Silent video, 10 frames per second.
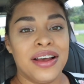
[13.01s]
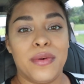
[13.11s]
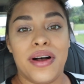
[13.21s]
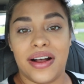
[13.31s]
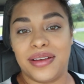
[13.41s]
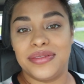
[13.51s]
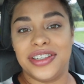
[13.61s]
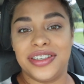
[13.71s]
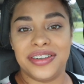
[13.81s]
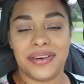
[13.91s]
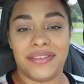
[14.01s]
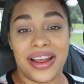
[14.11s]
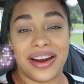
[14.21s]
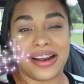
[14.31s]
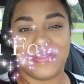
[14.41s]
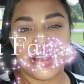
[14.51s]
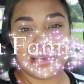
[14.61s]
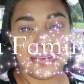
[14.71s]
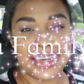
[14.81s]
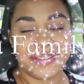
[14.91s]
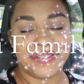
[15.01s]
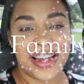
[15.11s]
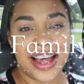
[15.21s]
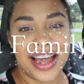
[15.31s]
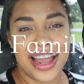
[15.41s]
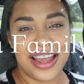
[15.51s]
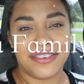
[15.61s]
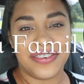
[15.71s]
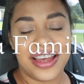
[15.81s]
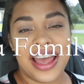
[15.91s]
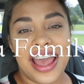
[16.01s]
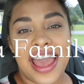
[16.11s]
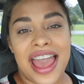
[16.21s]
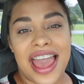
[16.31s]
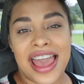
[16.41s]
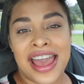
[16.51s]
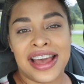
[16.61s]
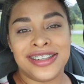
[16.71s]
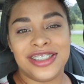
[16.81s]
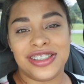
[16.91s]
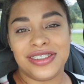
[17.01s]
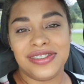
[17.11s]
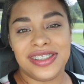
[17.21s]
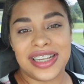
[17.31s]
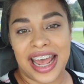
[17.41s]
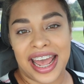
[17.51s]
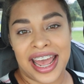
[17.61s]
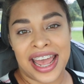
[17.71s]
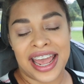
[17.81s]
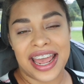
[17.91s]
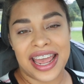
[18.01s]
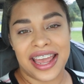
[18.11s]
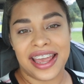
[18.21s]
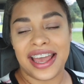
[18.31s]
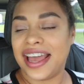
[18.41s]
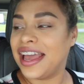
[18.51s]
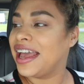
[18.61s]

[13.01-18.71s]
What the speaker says: Welcome to Rivera Family of 5, and today